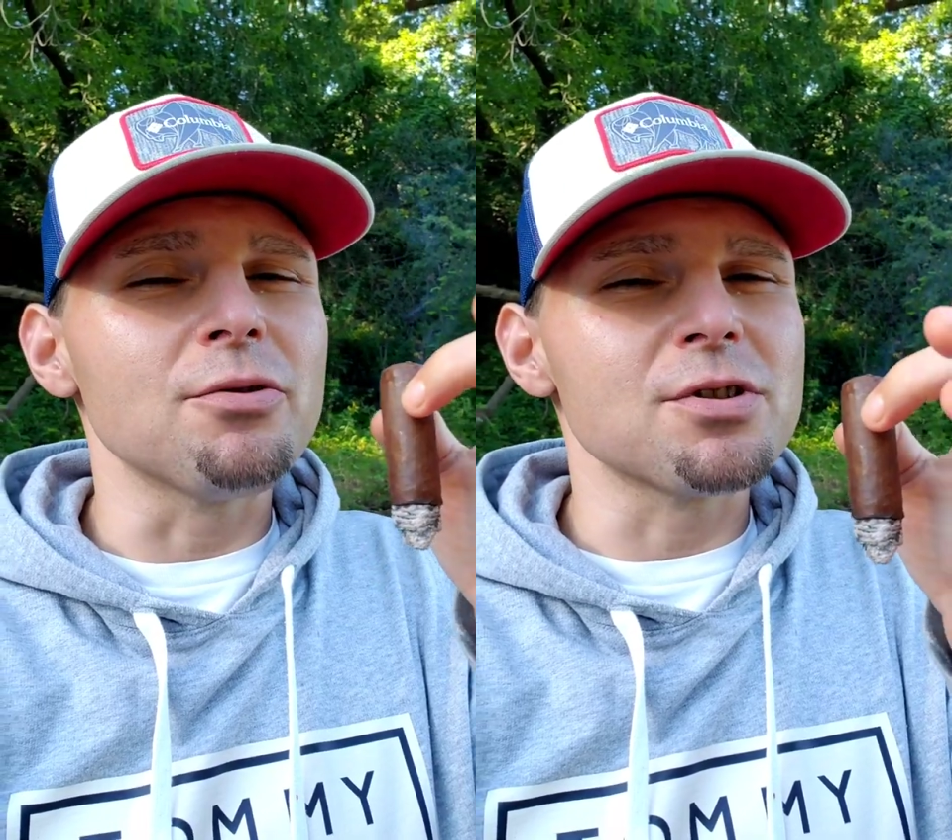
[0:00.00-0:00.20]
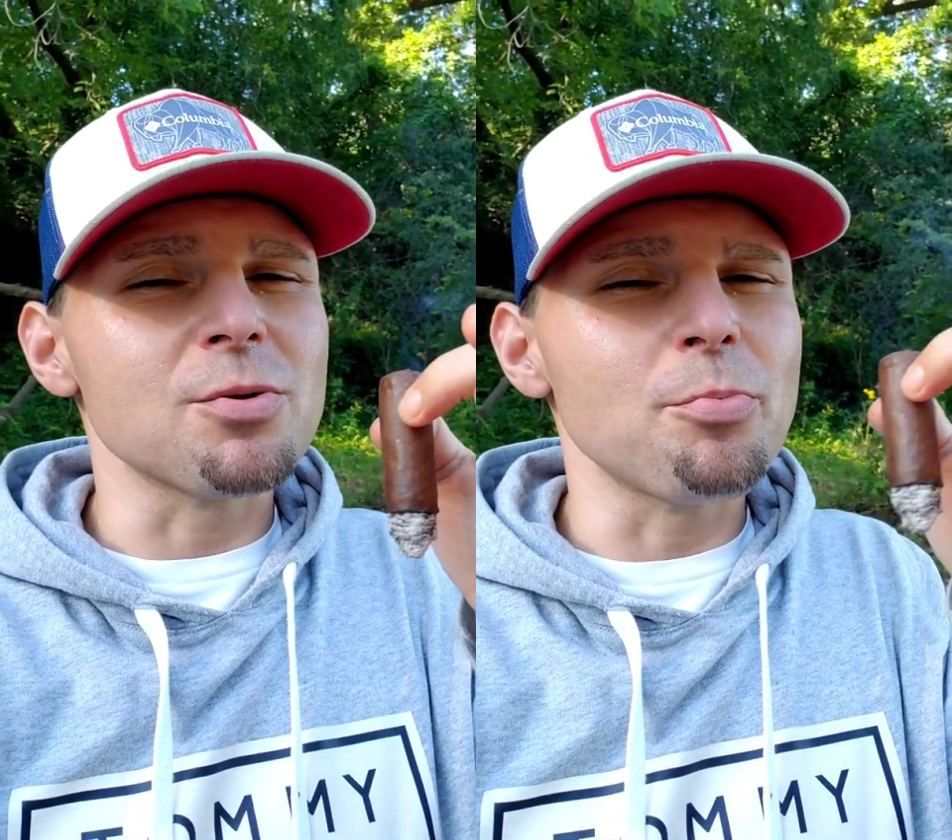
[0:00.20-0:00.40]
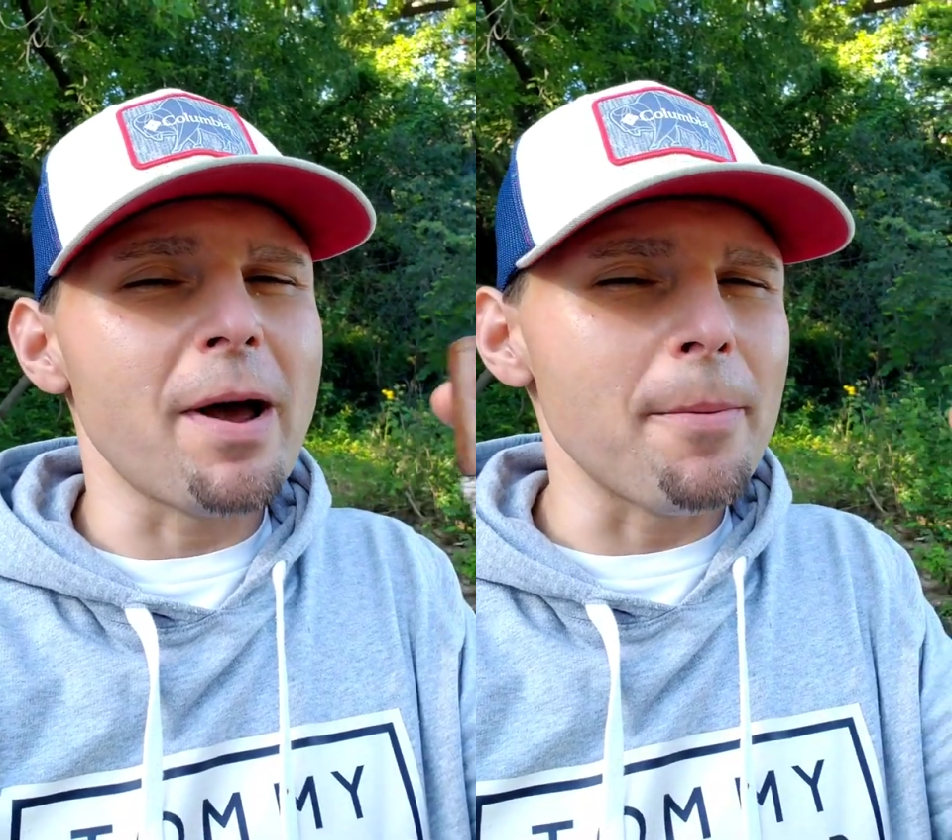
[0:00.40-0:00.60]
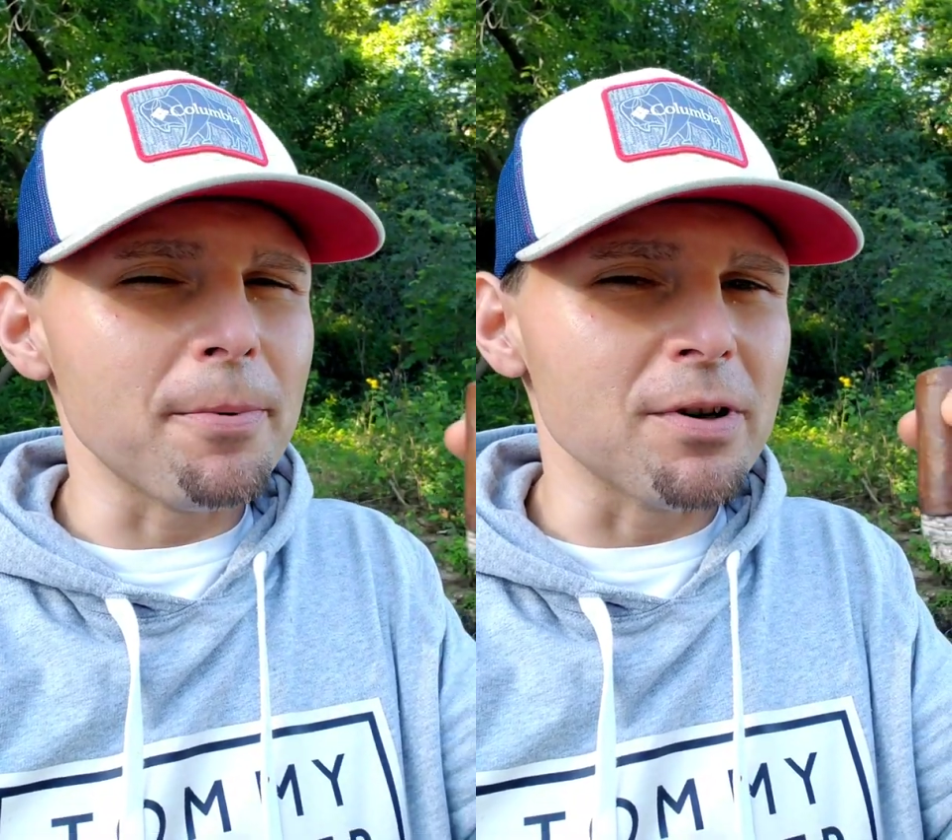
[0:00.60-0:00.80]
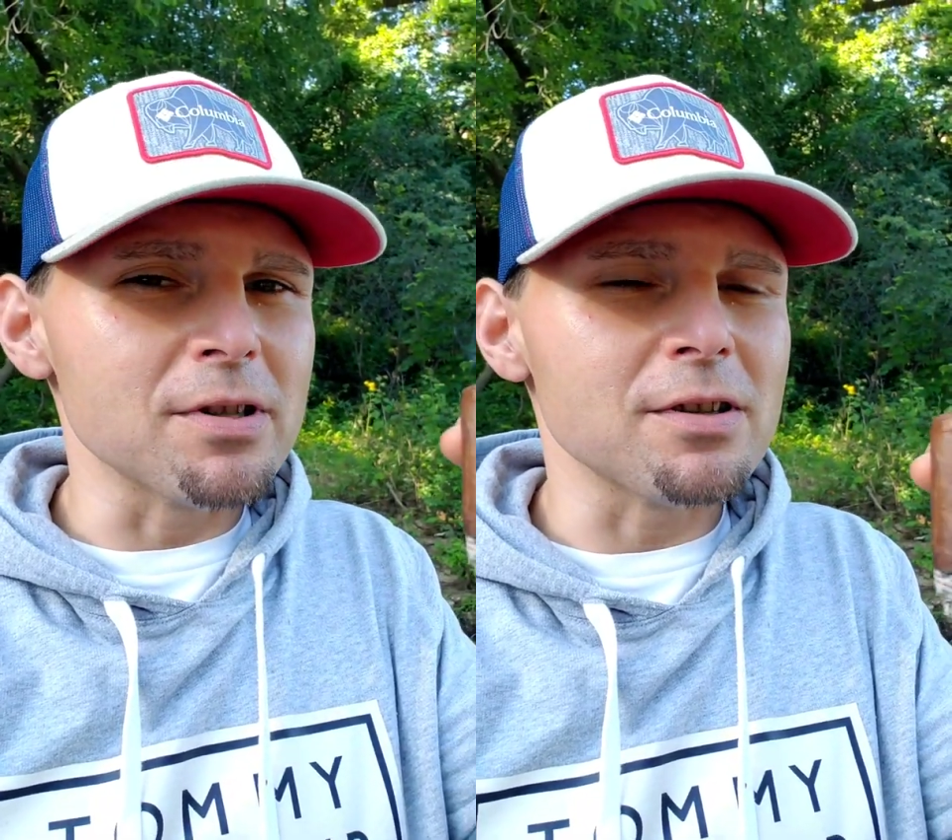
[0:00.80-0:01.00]
there was some
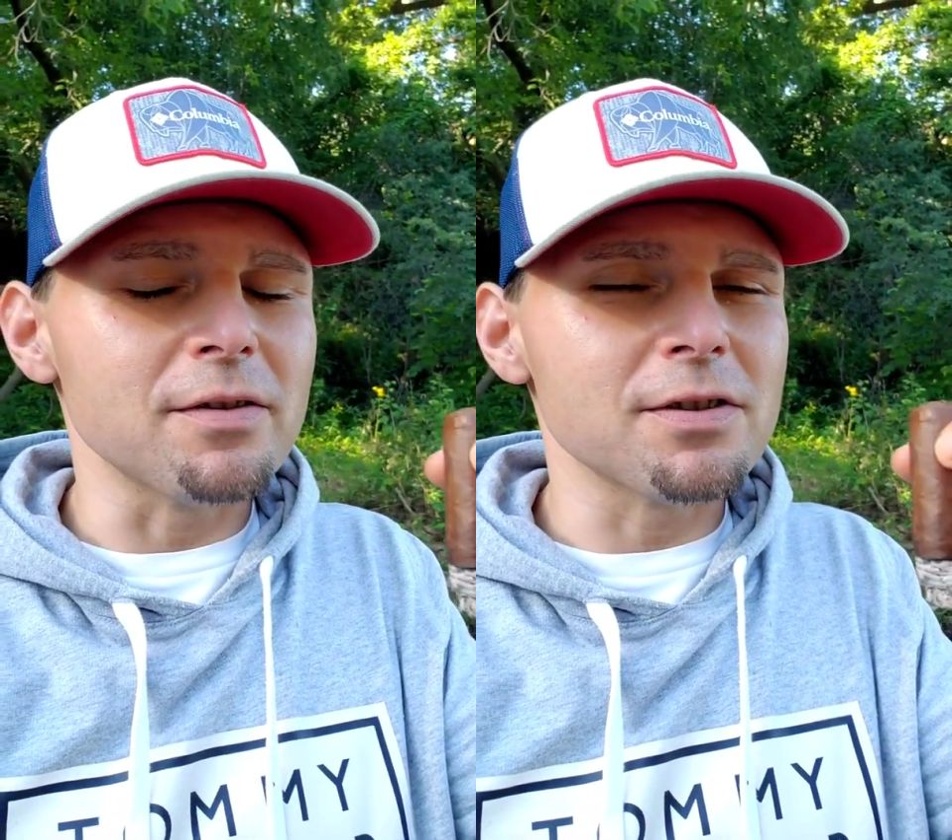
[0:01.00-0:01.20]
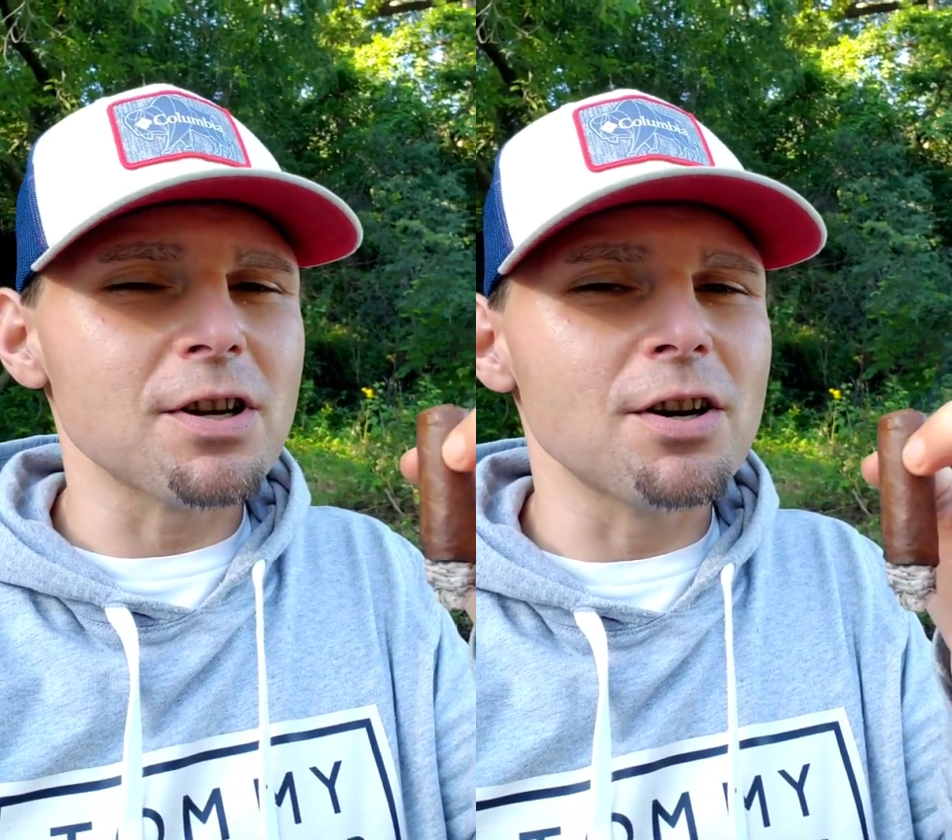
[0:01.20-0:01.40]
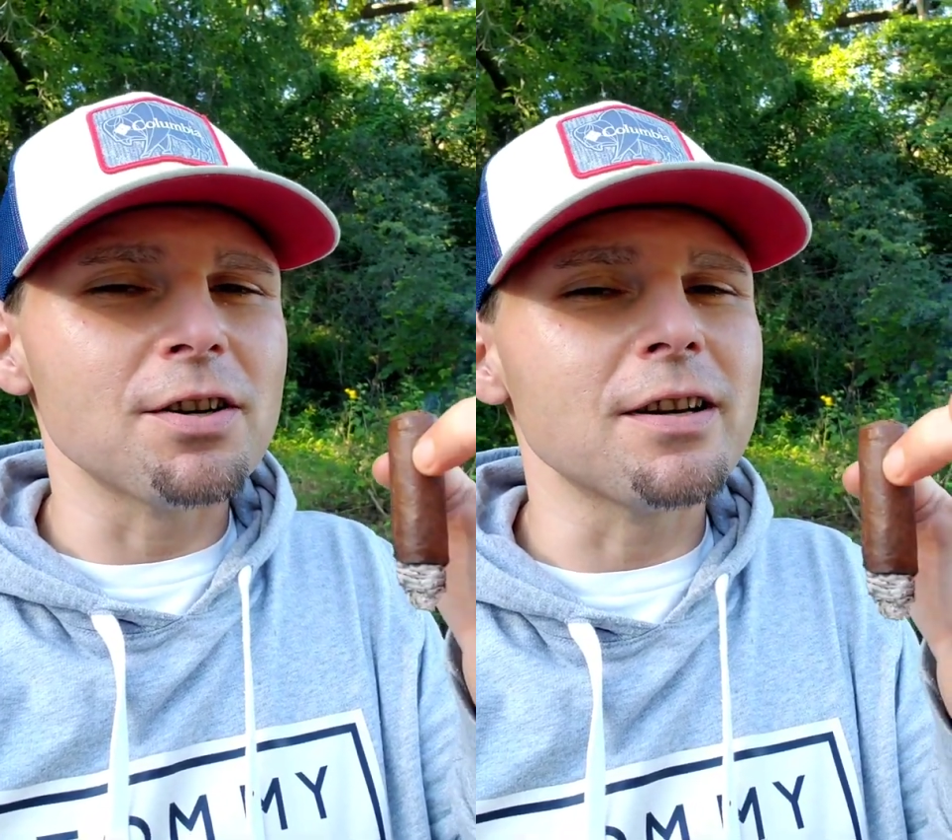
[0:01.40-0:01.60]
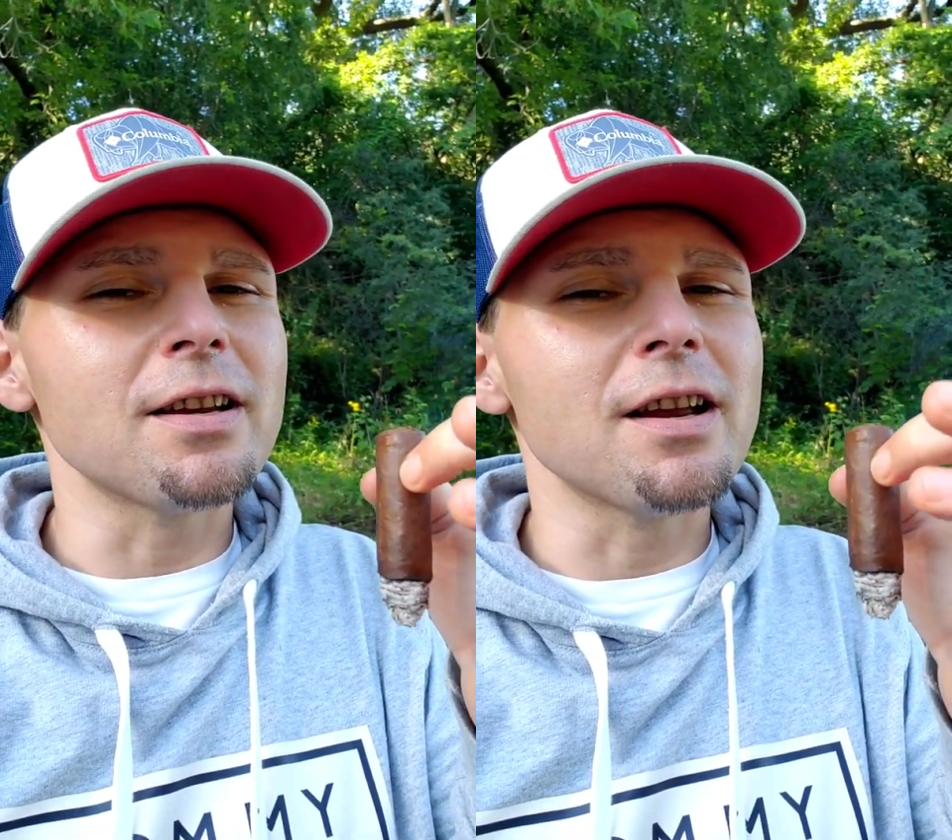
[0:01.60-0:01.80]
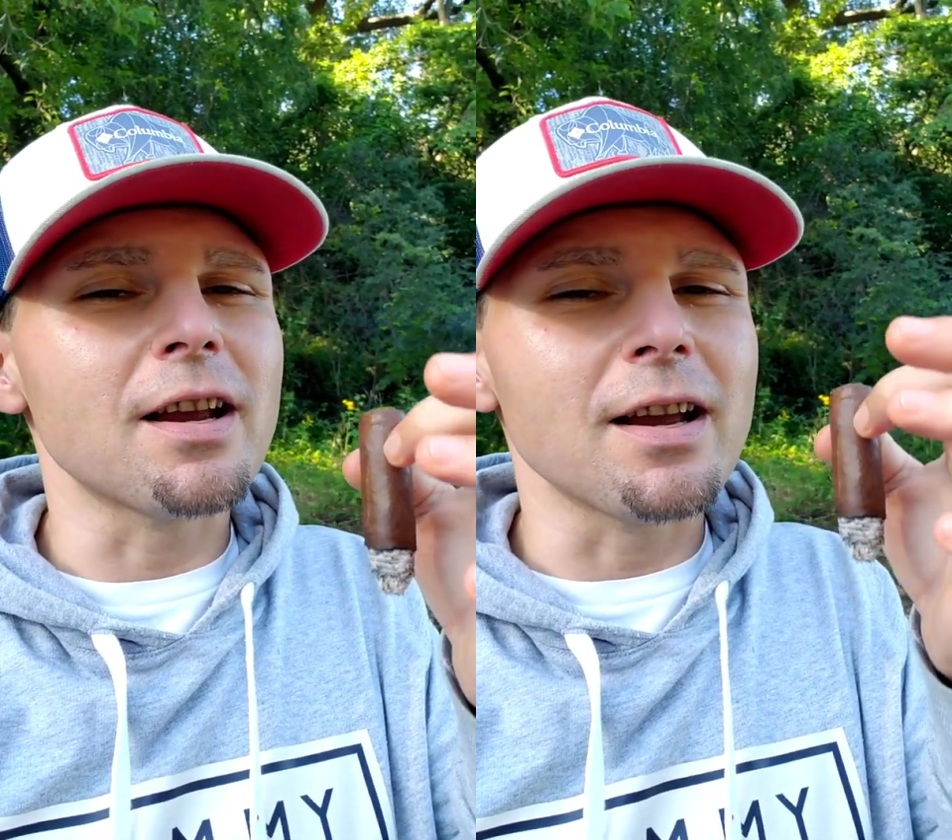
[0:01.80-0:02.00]
pepper and stuff starting to
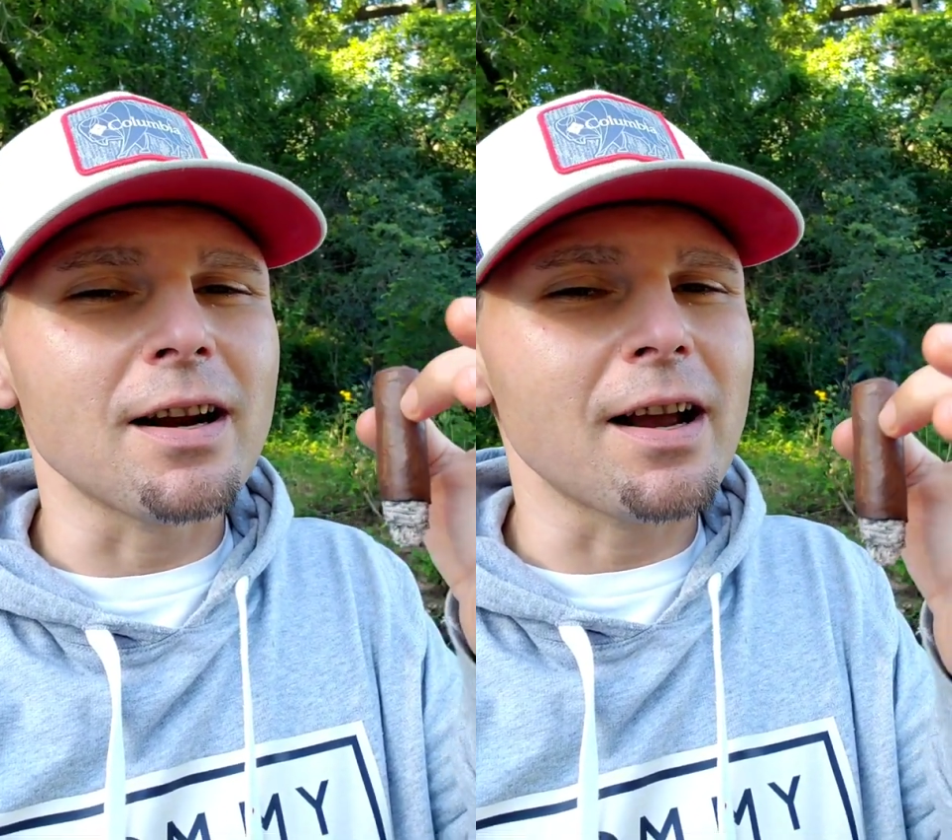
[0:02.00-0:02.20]
kick in.